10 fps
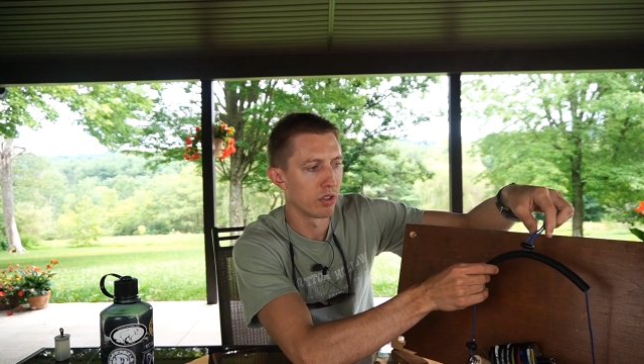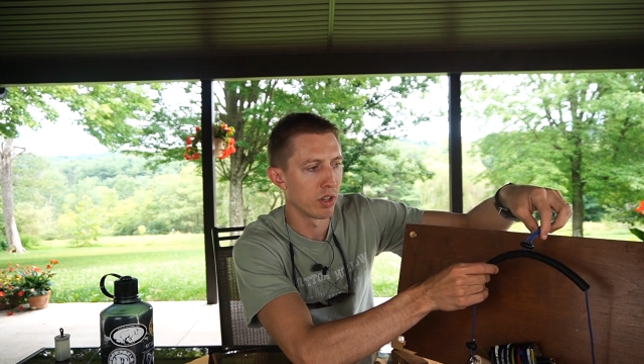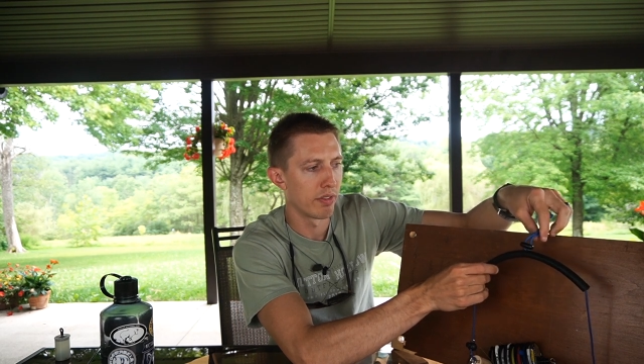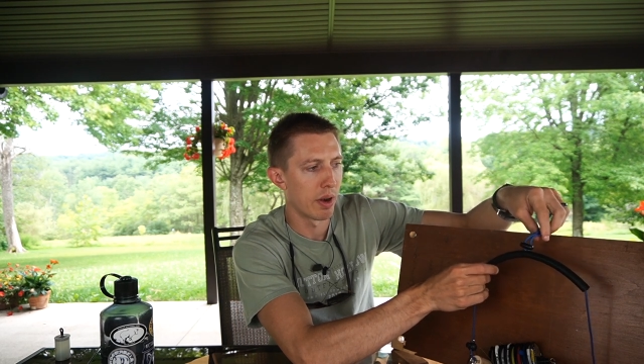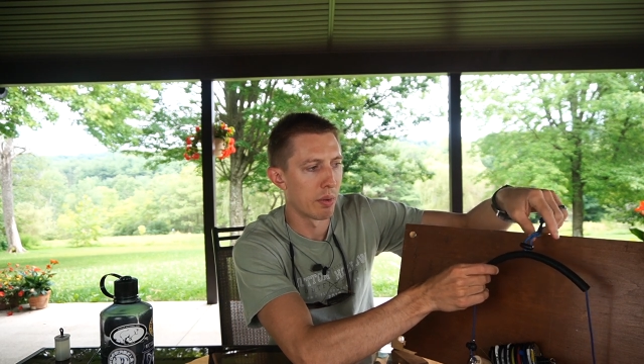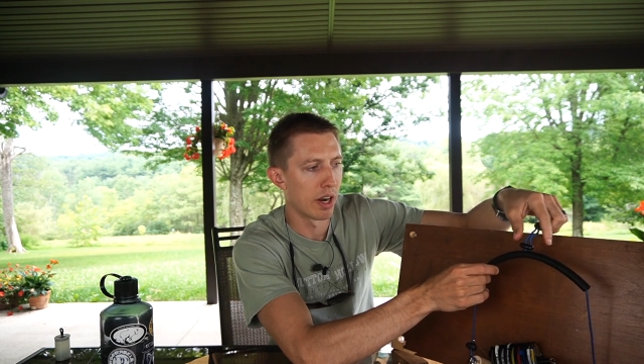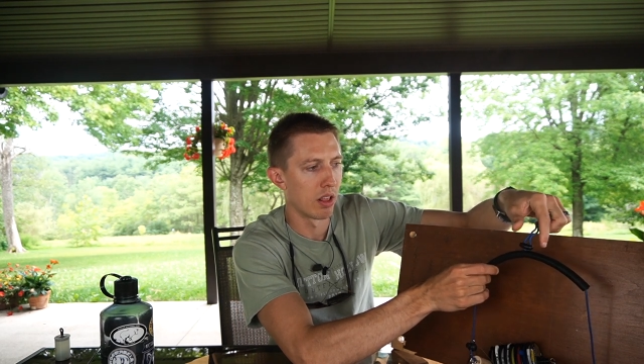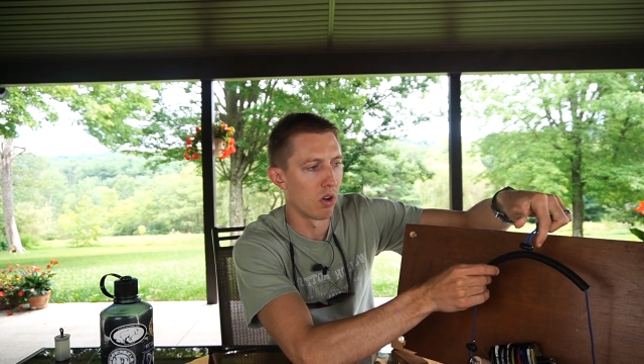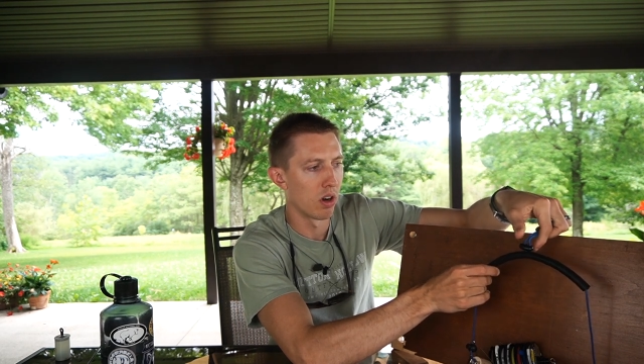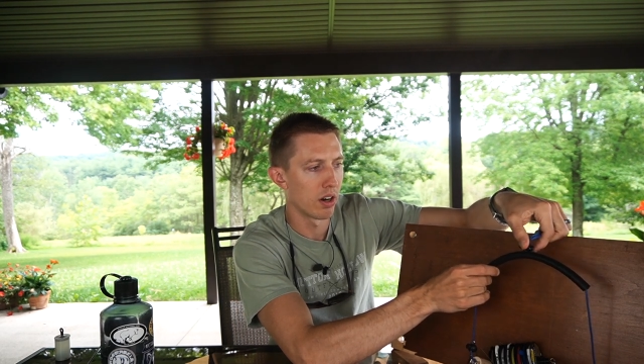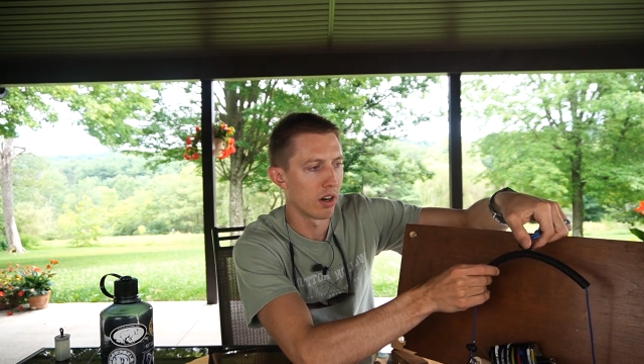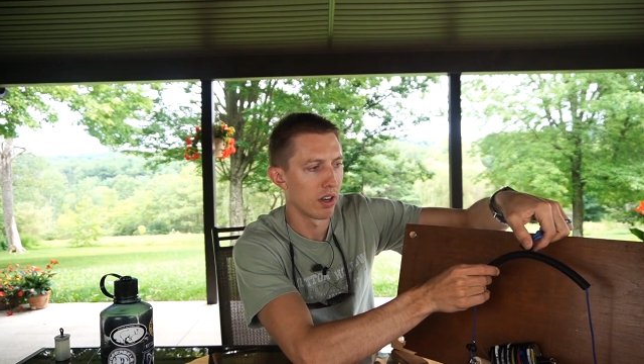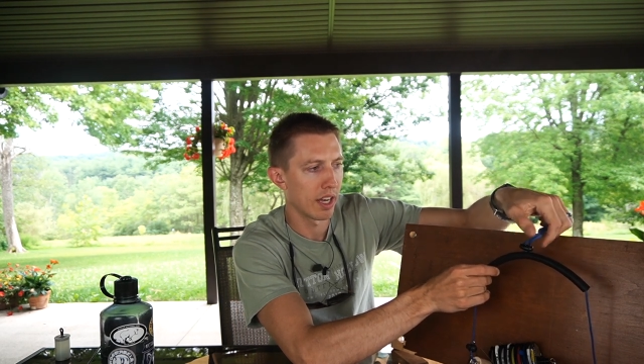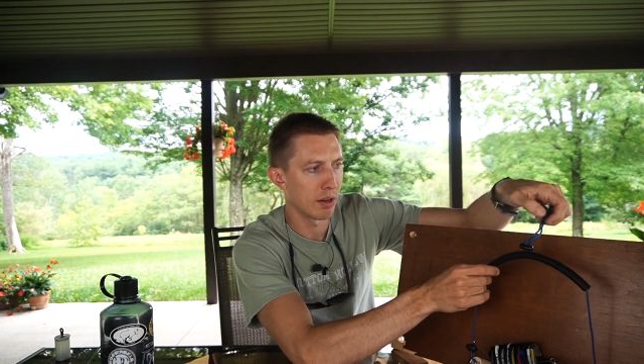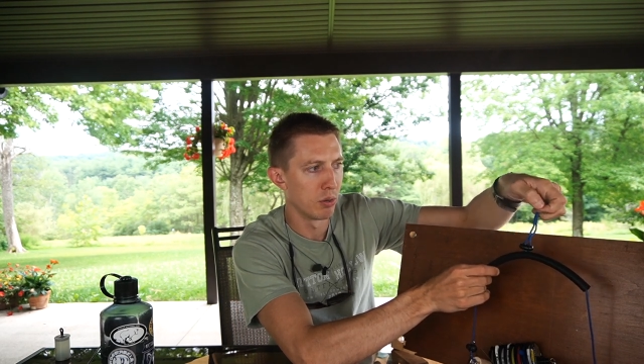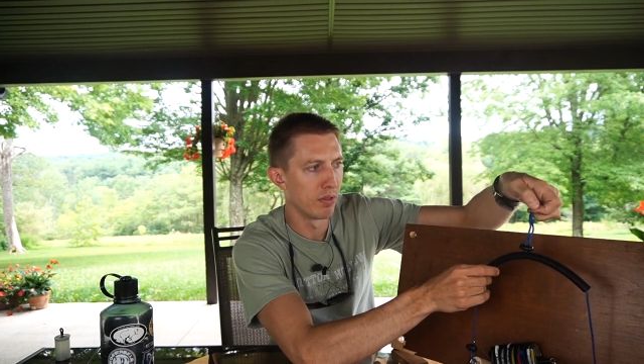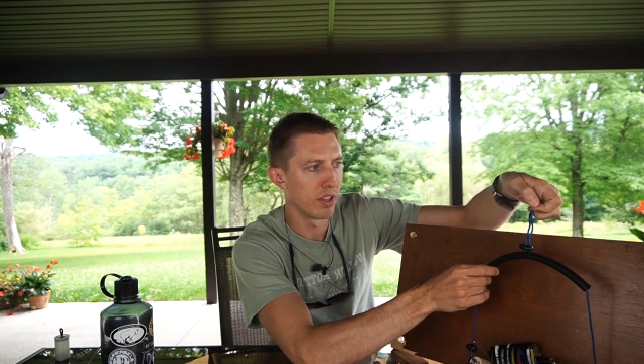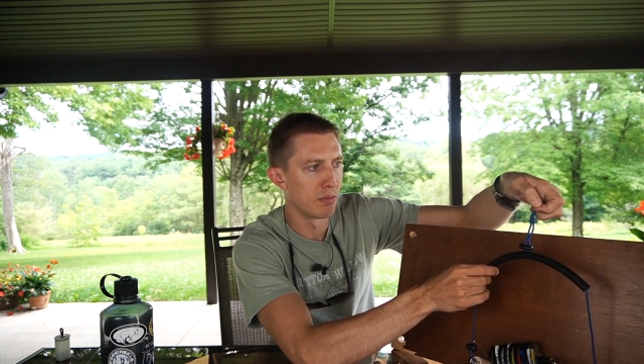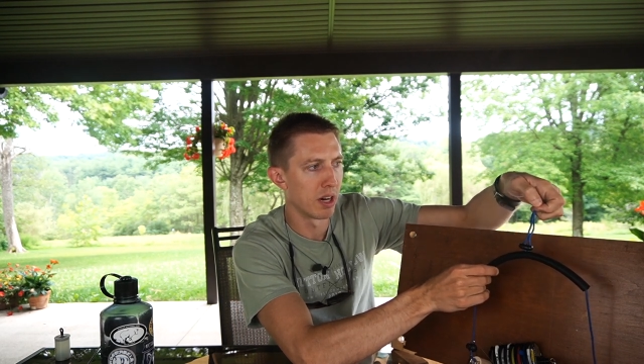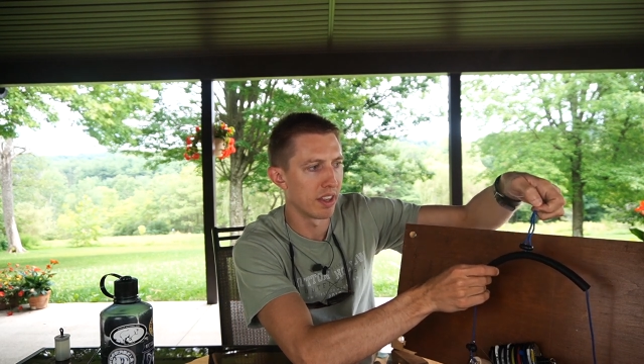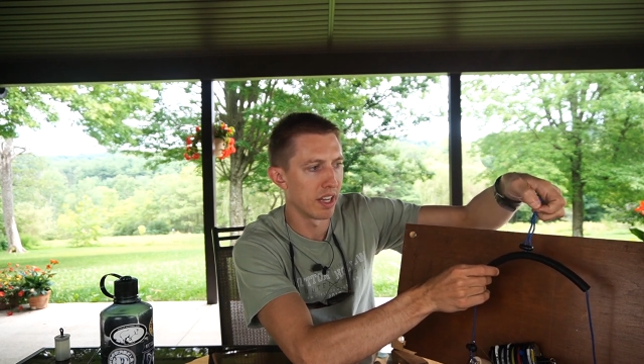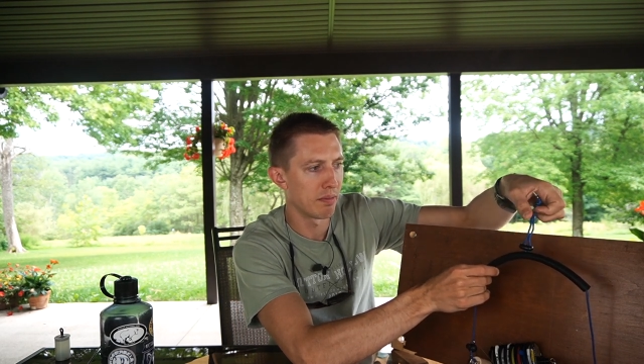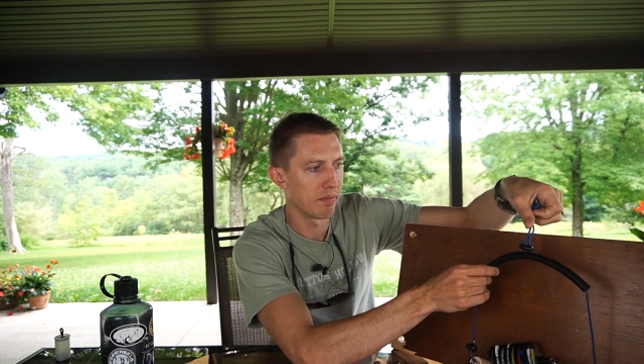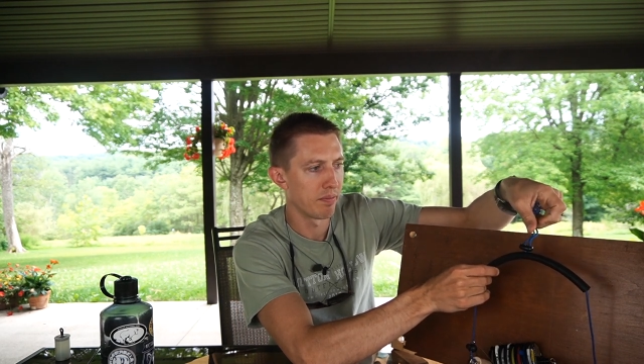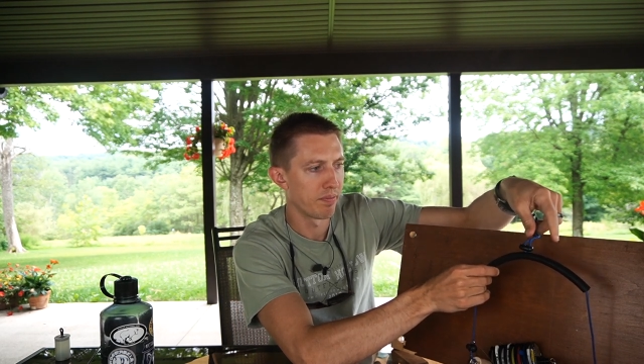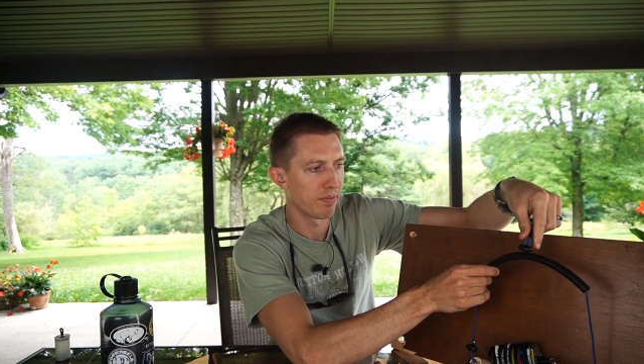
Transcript: So if I want it longer, I can move this button up.